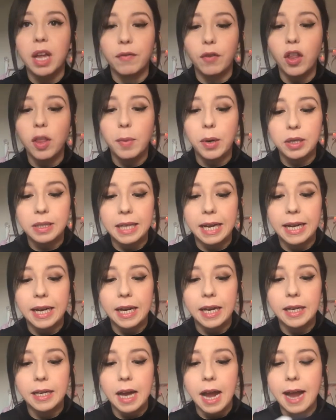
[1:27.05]
I've got the box
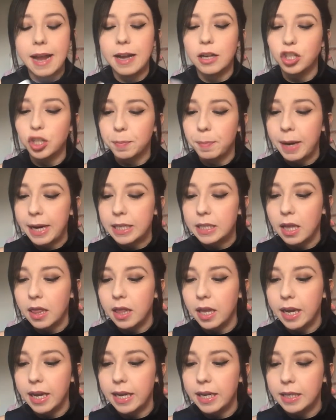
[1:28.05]
here and I just picked
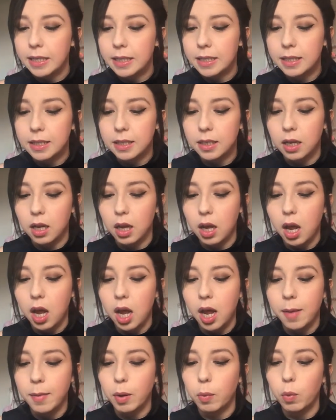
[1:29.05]
these
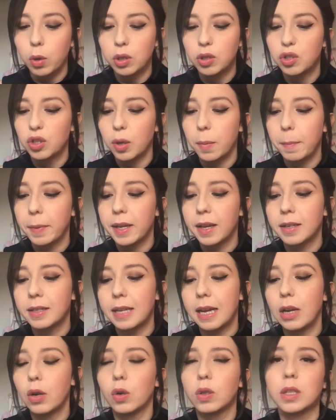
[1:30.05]
ones up because
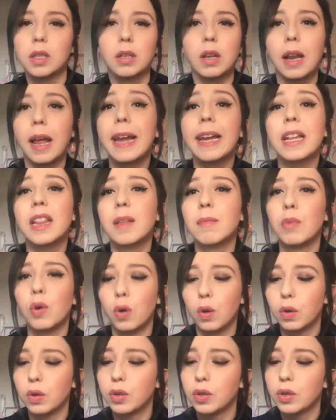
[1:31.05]
they looked like the
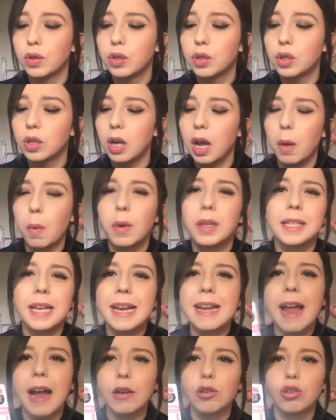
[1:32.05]
most, I want to
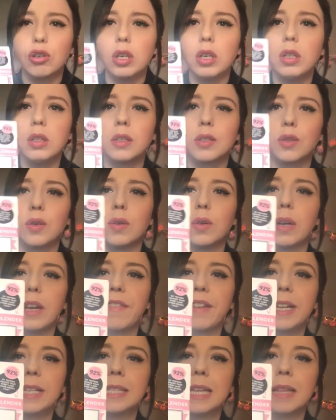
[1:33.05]
say, natural. So
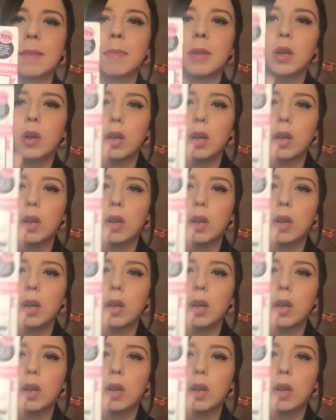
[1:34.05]
if you can see them, they